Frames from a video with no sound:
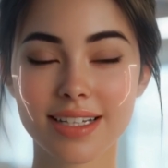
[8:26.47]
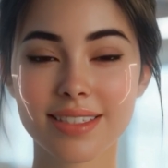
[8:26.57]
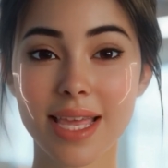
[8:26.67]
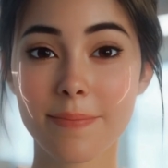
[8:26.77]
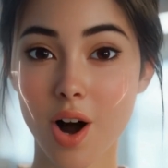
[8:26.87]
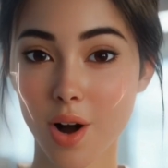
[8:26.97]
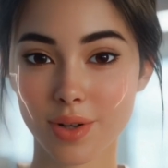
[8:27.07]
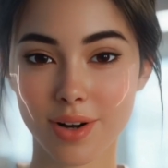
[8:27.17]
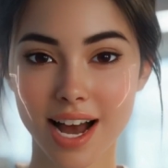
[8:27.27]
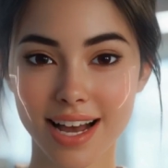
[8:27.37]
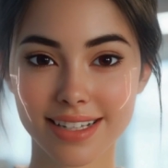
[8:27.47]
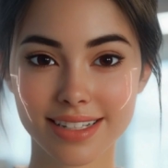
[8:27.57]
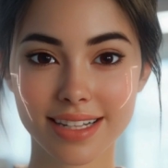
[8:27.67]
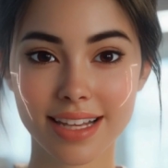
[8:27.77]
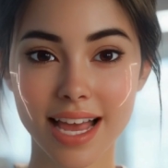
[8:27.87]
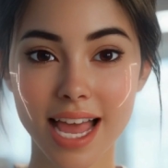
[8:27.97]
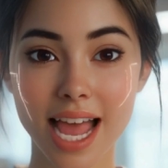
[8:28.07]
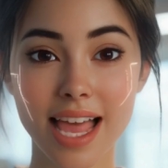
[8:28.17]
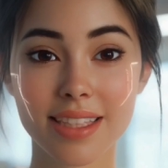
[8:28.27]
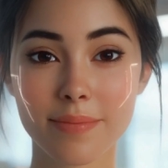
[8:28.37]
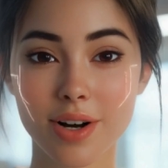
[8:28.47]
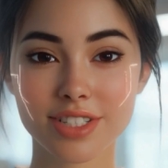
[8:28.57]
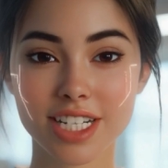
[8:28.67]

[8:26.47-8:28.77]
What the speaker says: They polarize. And the most